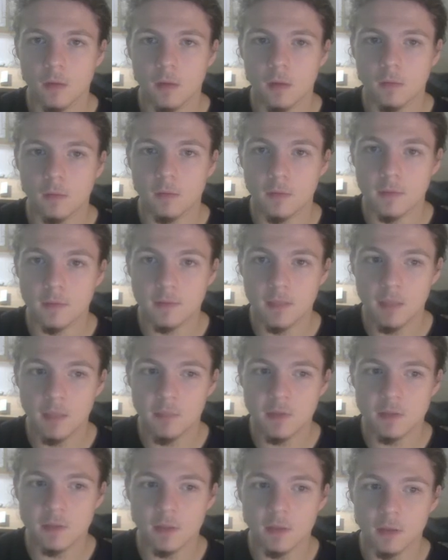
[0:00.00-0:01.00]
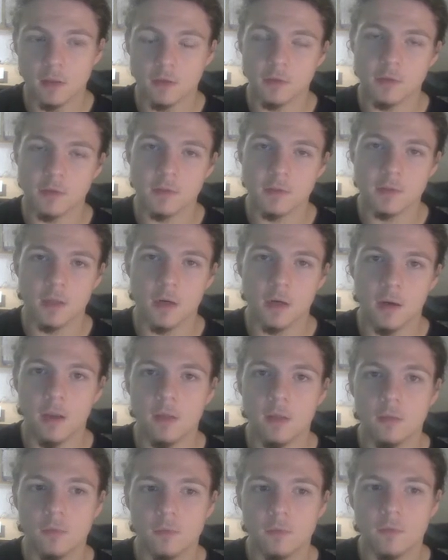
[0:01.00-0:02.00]
The stem suckers are
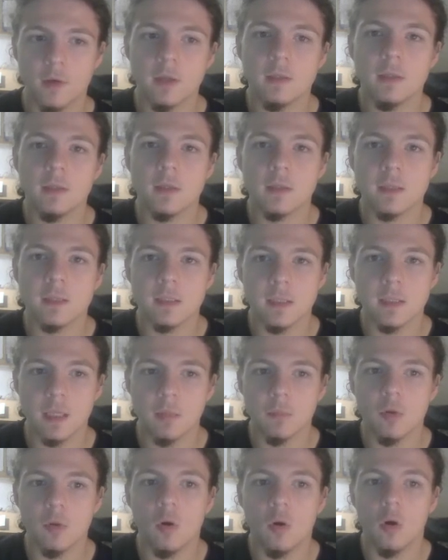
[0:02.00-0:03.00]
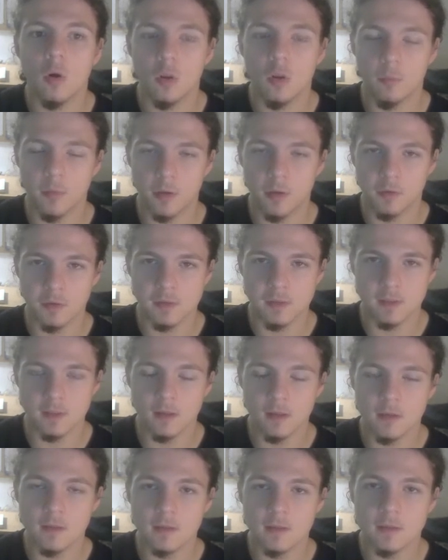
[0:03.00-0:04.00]
endophytic stem
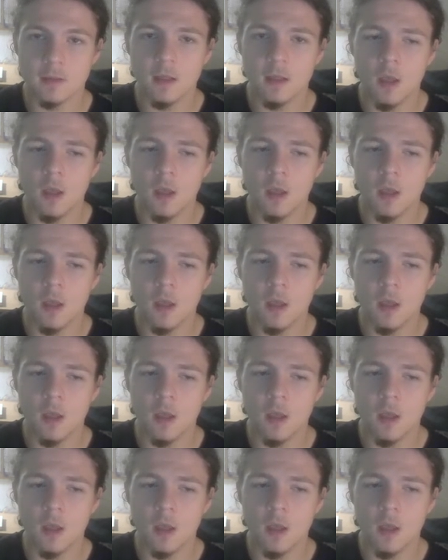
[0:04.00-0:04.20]
holoparasites,